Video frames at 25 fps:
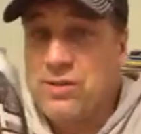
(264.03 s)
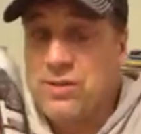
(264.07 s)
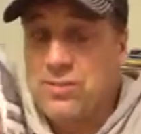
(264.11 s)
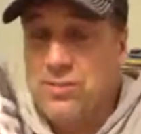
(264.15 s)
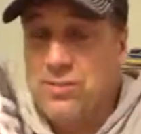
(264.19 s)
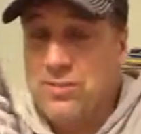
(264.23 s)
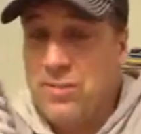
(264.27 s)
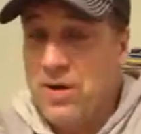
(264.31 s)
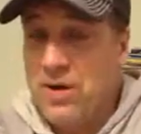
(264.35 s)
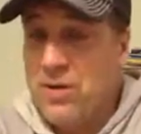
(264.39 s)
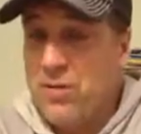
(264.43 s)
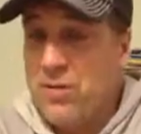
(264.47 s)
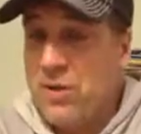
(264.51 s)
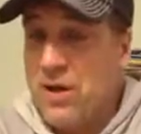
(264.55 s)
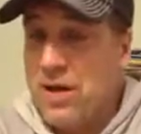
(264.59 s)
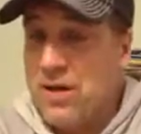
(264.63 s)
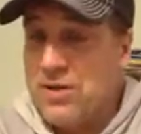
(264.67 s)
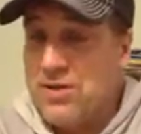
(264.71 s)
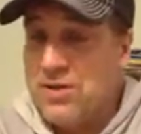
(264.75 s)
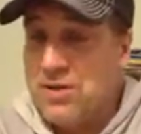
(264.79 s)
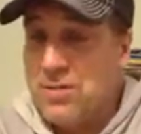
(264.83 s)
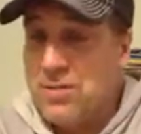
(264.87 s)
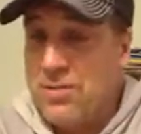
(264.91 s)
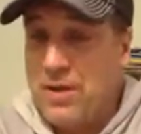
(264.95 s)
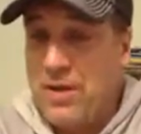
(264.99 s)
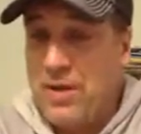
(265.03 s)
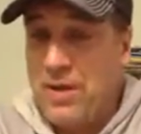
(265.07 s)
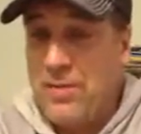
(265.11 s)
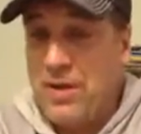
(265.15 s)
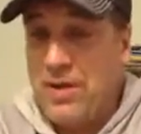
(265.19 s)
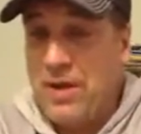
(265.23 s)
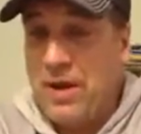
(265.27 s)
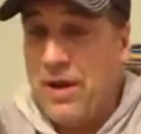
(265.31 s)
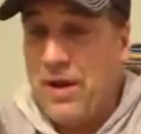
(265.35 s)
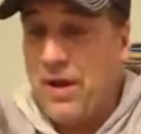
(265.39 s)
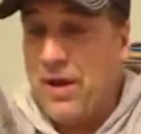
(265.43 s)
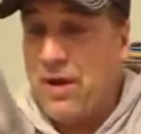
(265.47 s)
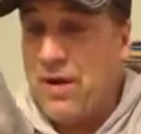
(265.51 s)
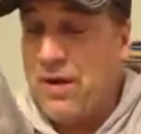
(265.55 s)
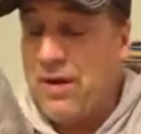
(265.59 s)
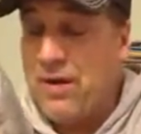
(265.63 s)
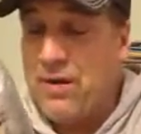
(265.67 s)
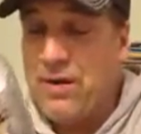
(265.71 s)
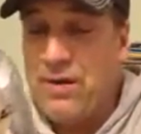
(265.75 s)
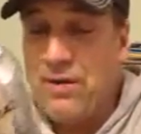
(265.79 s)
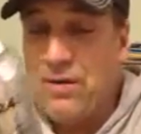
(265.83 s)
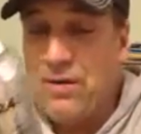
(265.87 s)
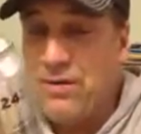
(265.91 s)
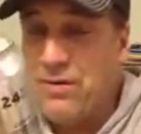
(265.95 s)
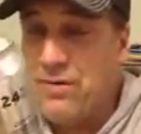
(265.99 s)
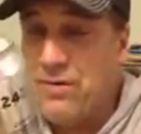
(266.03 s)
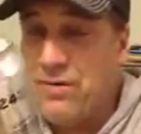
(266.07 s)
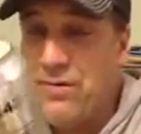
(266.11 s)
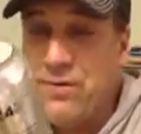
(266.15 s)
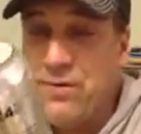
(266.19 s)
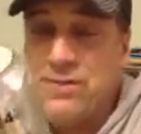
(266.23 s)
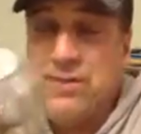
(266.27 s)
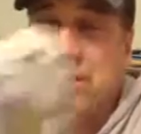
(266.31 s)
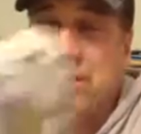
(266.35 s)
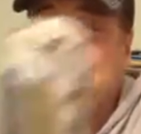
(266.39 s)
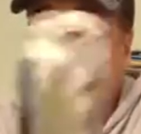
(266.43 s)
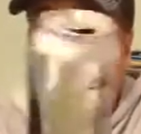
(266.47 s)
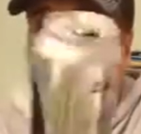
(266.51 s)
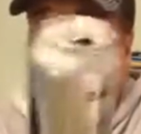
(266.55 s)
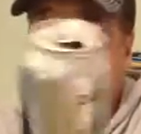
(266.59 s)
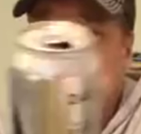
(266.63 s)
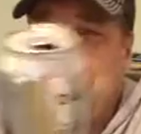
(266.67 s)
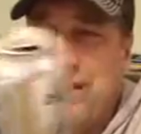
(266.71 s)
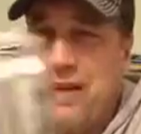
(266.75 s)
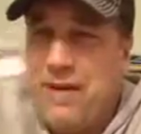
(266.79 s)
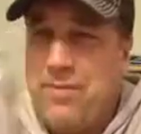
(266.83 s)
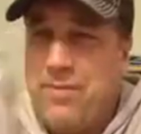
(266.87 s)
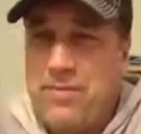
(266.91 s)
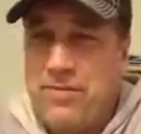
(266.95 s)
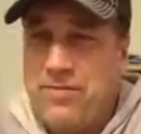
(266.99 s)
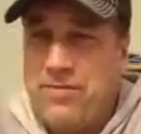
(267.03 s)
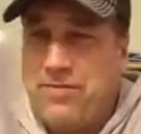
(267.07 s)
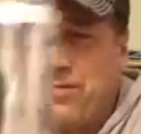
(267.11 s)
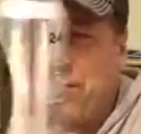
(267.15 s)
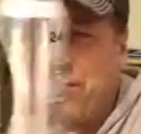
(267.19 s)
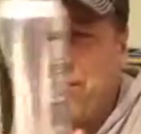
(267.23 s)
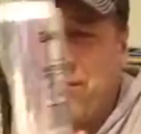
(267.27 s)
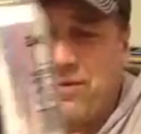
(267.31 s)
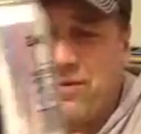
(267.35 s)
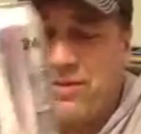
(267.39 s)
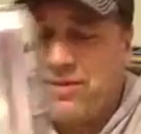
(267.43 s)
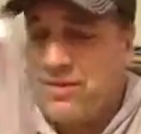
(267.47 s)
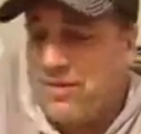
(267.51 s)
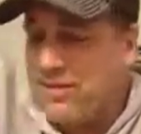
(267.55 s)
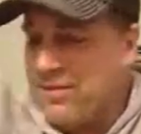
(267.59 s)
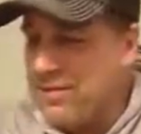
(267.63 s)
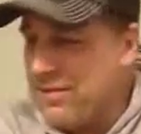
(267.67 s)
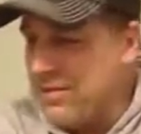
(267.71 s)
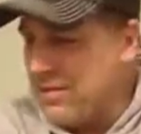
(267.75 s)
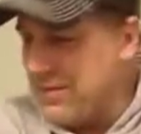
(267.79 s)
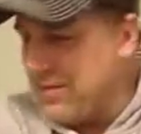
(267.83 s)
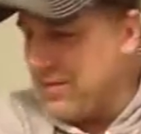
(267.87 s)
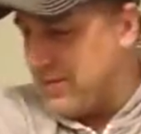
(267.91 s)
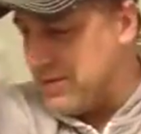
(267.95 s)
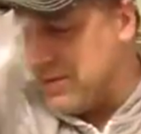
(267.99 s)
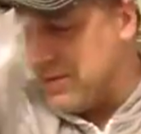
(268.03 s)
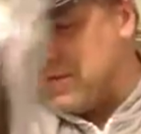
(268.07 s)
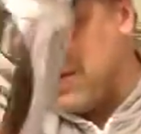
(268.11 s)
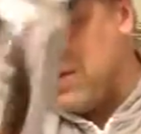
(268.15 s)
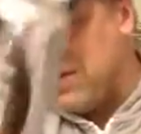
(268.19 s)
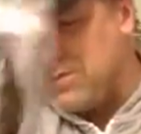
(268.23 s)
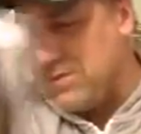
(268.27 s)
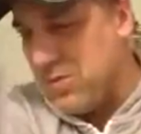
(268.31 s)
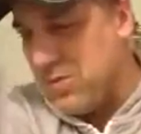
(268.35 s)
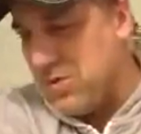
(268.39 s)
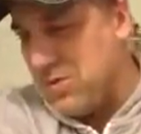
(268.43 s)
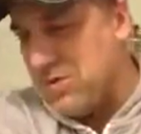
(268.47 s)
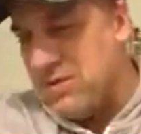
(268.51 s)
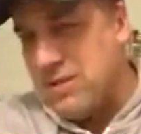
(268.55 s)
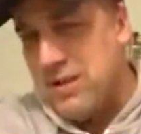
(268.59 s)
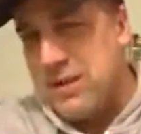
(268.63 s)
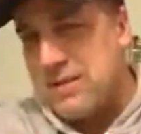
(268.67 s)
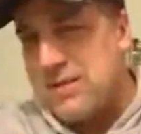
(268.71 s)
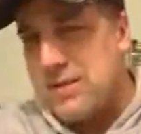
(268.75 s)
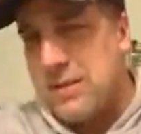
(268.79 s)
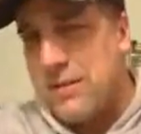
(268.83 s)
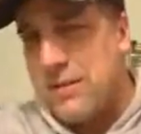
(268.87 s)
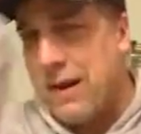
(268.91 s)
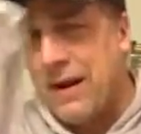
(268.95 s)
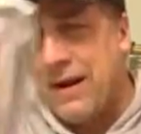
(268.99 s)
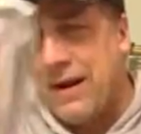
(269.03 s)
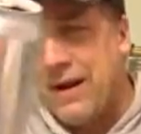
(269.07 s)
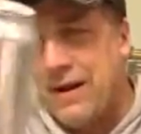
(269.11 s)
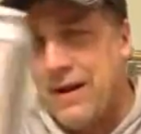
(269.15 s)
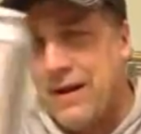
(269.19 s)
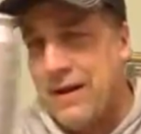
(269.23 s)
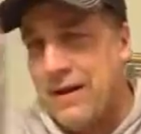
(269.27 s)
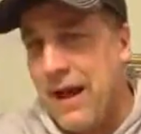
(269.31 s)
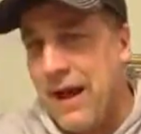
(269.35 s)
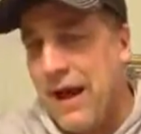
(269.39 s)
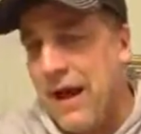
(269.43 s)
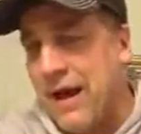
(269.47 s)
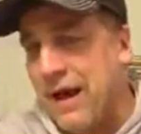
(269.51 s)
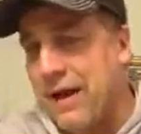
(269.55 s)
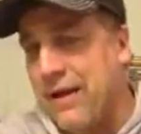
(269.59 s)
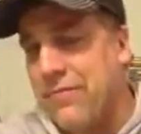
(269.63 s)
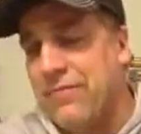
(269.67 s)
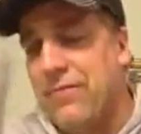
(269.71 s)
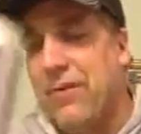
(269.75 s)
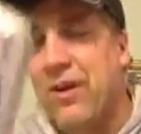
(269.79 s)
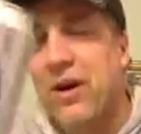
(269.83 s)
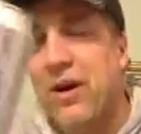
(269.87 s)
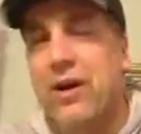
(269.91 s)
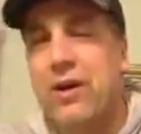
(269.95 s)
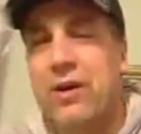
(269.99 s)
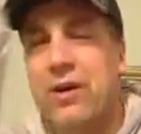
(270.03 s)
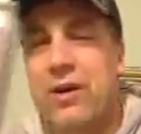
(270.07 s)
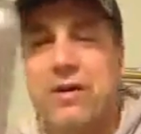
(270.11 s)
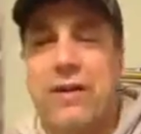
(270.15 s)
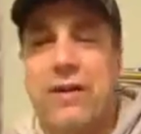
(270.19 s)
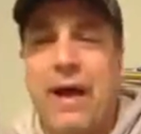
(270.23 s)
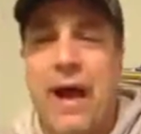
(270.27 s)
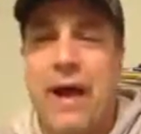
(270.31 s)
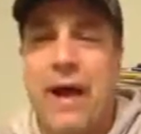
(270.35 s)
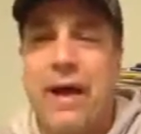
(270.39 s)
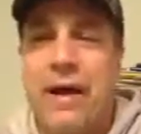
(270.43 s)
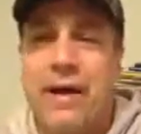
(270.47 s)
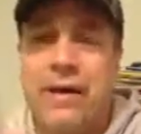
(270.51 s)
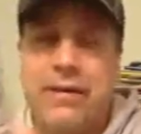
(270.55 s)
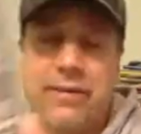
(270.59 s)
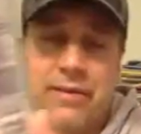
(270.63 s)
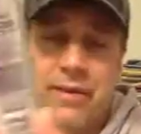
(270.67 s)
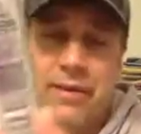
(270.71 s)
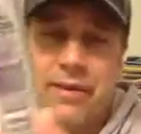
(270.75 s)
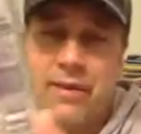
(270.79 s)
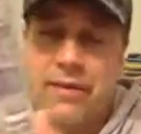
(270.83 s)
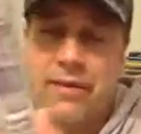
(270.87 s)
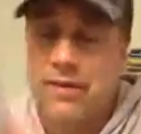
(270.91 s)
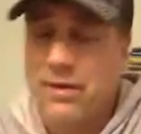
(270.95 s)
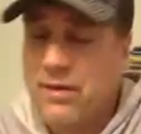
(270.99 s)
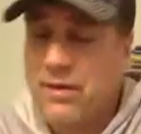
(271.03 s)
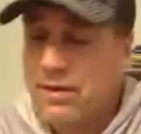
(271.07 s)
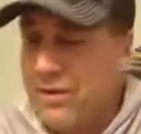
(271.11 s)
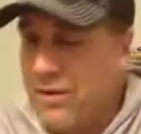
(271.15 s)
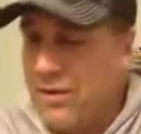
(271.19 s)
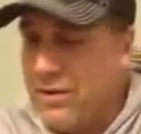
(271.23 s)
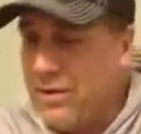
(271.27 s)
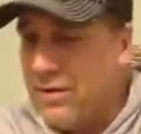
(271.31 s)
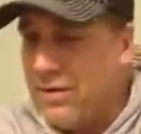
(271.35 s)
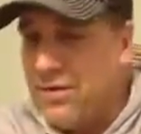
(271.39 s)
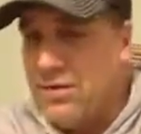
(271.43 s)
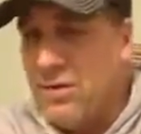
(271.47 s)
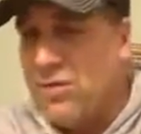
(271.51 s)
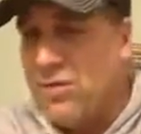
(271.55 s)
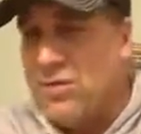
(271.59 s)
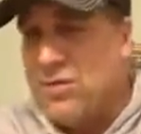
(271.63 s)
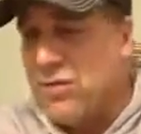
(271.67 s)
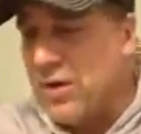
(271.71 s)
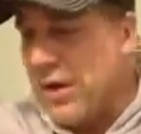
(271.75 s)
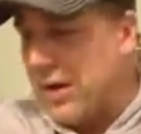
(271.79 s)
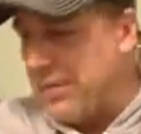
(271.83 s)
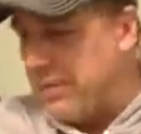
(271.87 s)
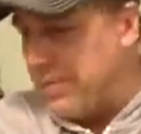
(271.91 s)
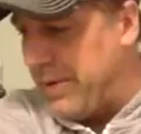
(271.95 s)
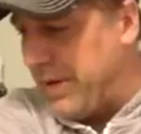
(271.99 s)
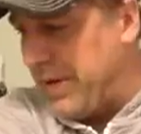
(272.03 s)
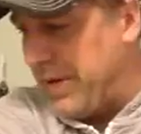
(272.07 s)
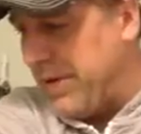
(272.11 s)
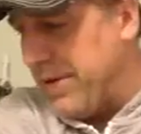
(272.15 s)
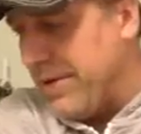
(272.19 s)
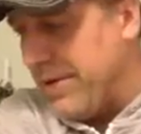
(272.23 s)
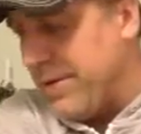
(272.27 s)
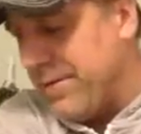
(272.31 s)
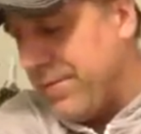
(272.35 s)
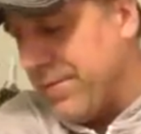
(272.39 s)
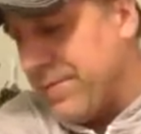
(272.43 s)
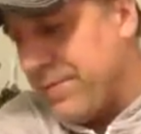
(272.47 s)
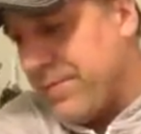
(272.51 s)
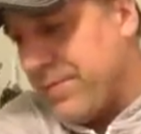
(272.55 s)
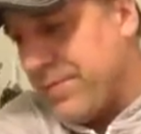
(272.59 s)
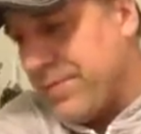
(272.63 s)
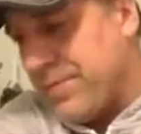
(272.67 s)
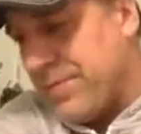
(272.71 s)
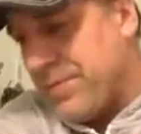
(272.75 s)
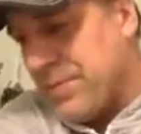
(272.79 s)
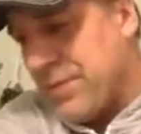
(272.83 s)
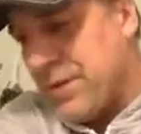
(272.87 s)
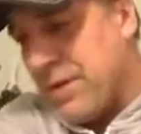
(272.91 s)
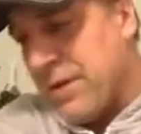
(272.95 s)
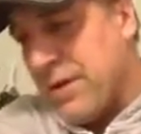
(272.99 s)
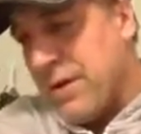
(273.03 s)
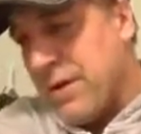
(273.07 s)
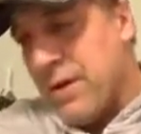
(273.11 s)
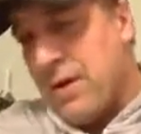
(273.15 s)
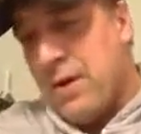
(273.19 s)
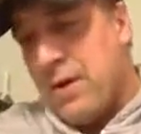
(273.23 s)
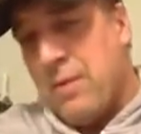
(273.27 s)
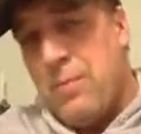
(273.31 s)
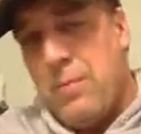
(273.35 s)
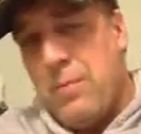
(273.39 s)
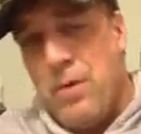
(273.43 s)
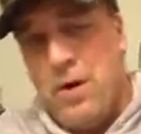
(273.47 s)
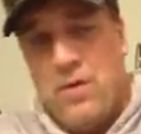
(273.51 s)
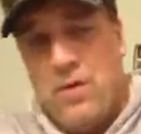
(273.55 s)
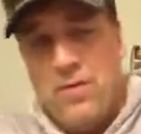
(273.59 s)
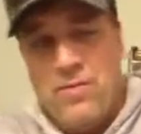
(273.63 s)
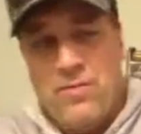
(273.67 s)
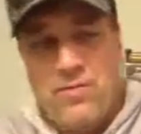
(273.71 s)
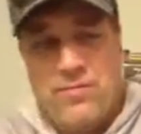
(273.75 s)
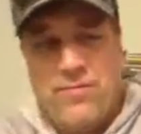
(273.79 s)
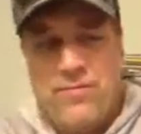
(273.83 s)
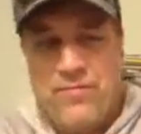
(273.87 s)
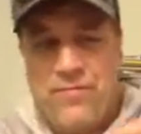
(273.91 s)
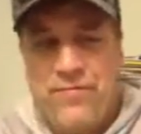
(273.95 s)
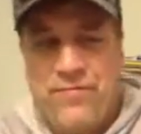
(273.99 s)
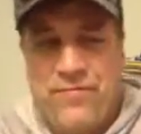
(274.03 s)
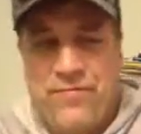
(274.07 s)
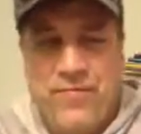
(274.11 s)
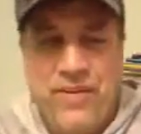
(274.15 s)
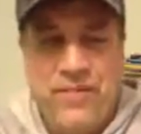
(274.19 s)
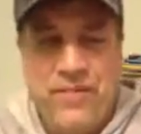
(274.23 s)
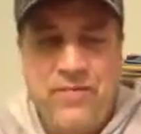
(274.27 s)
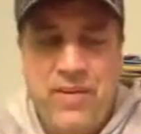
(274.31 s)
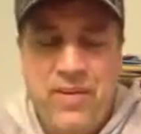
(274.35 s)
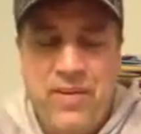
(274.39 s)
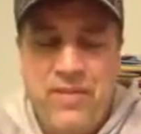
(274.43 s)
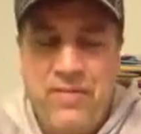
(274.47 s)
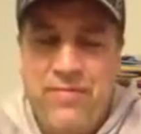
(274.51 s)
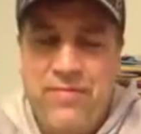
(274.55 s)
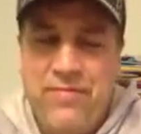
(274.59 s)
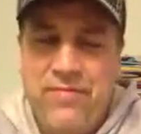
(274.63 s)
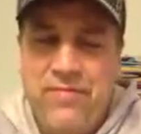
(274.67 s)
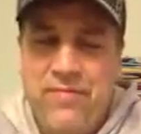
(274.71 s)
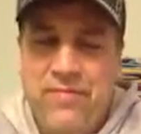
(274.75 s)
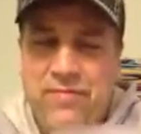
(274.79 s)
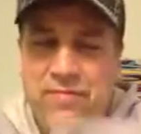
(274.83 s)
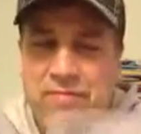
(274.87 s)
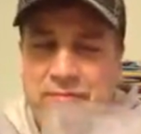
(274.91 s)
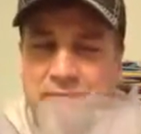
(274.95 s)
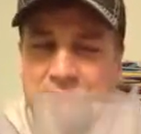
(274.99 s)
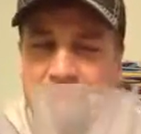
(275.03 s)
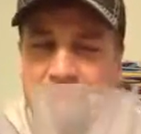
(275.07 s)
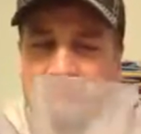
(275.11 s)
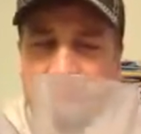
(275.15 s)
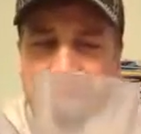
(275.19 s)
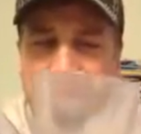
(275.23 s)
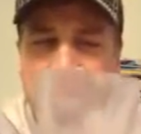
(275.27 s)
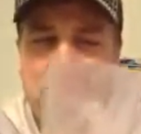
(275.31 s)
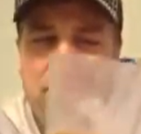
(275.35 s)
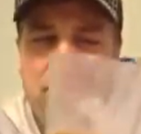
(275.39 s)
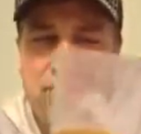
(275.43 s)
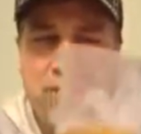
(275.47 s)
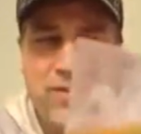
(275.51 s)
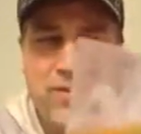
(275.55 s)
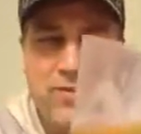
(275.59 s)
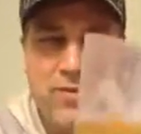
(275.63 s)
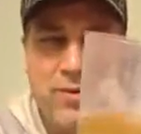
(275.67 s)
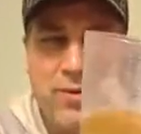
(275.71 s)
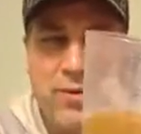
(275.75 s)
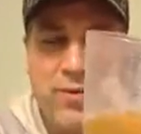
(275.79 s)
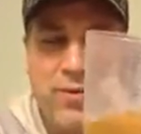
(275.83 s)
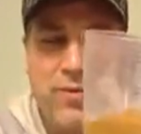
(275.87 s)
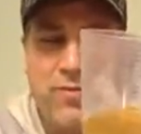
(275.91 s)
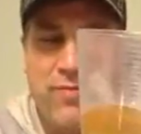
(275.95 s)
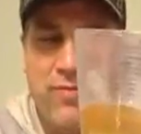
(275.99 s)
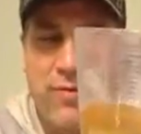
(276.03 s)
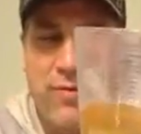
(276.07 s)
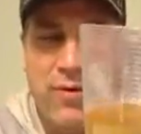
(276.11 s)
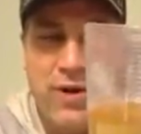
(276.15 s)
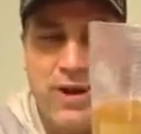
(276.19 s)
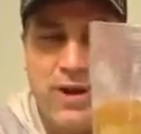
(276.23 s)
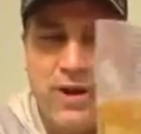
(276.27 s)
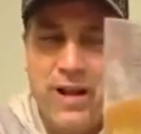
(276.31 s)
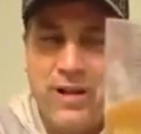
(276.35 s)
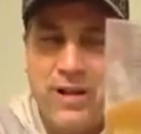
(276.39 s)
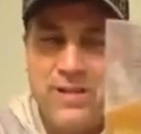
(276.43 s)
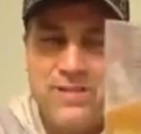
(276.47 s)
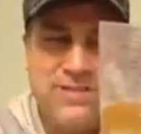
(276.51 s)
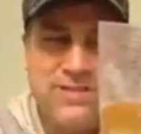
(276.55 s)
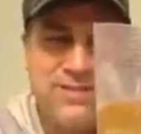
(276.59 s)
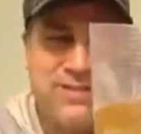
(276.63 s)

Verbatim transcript: or Budweiser or PBR which I'll take that before this because it has more taste. I'm not on a diet. If you're on a diet, then don't drink beer. But 50, uh, 52 or 40, that's